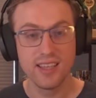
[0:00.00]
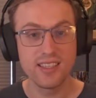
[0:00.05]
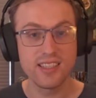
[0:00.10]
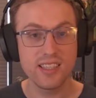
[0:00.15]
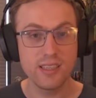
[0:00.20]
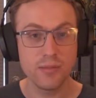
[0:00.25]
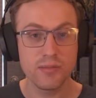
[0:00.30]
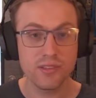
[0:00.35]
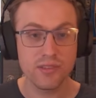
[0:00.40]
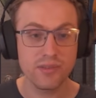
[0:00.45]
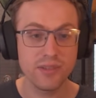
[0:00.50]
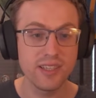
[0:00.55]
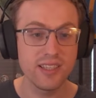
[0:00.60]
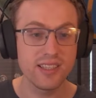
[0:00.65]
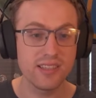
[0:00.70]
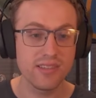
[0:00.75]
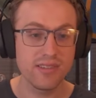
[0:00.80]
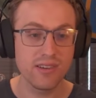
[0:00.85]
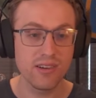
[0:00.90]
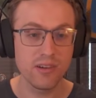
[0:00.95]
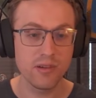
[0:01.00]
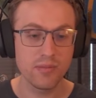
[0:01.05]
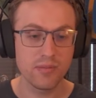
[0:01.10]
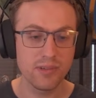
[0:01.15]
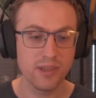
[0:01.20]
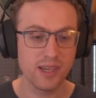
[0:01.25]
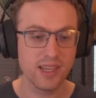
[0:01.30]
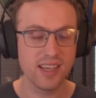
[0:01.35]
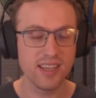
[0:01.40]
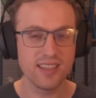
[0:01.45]
seems really strong.
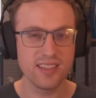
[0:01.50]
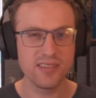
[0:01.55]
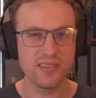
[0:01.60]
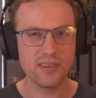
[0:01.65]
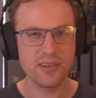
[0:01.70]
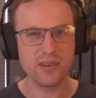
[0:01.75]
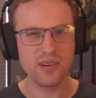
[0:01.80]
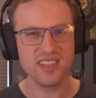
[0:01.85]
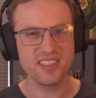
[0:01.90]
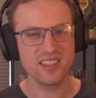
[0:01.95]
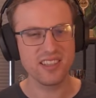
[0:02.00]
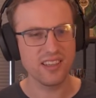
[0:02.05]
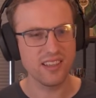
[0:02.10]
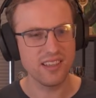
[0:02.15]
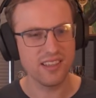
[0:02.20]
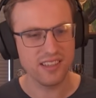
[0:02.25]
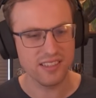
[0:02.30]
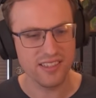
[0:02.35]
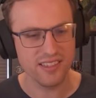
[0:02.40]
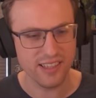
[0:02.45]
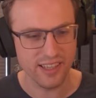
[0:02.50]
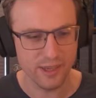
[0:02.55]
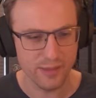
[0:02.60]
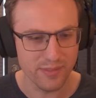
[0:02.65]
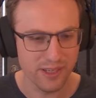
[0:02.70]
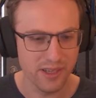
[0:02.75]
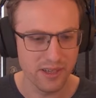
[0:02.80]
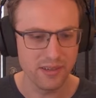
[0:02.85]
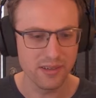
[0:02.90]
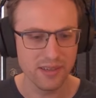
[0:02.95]
But again, that requires a lot of
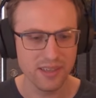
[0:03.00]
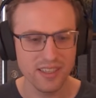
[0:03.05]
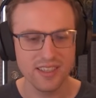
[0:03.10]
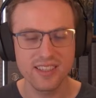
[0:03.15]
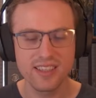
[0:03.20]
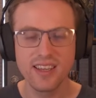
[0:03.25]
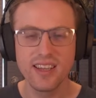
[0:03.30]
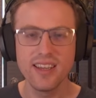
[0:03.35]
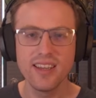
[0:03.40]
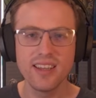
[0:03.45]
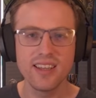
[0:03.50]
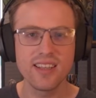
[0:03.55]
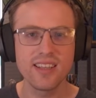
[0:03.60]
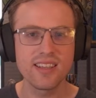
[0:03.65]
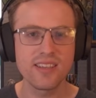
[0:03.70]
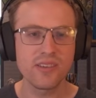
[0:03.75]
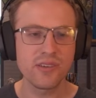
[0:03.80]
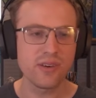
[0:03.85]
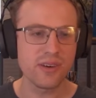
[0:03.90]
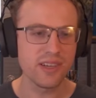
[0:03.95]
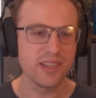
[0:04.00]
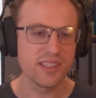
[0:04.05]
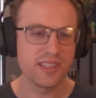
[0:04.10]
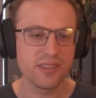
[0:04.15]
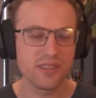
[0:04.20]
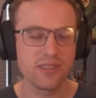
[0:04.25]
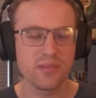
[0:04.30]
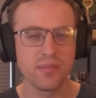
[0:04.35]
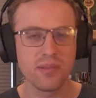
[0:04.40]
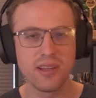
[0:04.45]
setup though, right? That
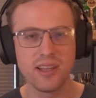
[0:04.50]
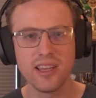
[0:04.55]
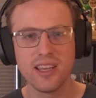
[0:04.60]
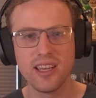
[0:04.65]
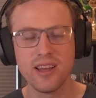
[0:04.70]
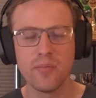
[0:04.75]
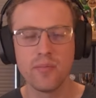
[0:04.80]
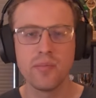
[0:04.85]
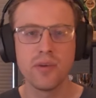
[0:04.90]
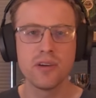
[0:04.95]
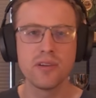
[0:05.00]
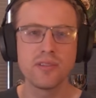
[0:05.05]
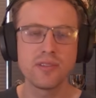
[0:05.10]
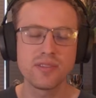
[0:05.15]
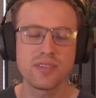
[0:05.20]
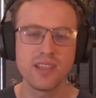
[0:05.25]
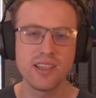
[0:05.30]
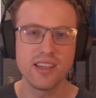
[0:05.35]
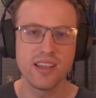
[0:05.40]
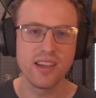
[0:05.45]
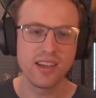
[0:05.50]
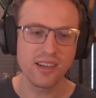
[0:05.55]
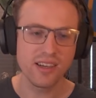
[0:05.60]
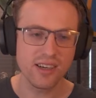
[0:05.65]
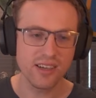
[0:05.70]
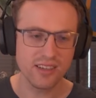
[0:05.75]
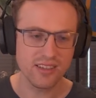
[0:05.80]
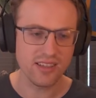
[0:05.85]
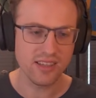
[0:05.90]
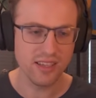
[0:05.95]
requires you to play both the
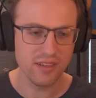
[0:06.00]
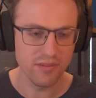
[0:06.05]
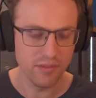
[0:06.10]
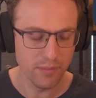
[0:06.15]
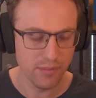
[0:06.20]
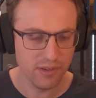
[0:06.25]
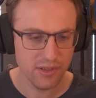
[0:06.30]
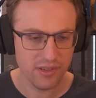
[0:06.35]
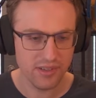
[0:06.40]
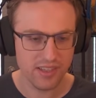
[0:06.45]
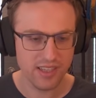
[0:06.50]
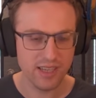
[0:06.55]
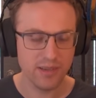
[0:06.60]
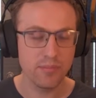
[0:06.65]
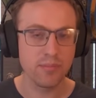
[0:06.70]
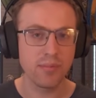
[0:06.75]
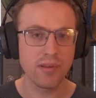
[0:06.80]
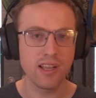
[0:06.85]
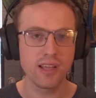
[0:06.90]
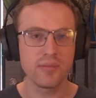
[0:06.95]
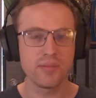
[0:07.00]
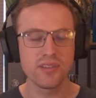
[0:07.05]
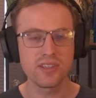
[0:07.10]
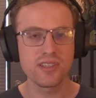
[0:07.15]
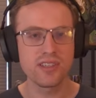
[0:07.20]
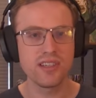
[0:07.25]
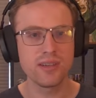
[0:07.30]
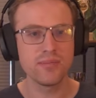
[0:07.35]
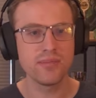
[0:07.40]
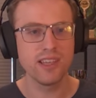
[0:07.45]
cards that give a boon, then play
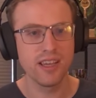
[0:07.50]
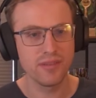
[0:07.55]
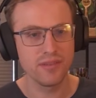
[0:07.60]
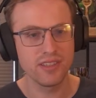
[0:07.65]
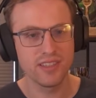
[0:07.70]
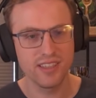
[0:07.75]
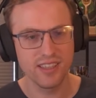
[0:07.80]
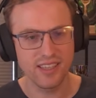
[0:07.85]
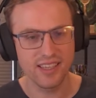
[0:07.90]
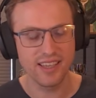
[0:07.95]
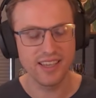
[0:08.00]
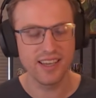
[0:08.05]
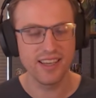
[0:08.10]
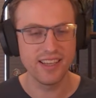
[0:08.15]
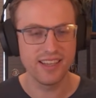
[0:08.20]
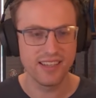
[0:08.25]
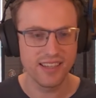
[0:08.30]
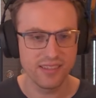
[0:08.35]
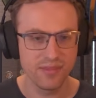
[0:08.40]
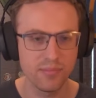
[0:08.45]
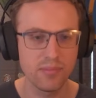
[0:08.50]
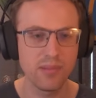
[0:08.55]
Bone Sunday, have it die, and then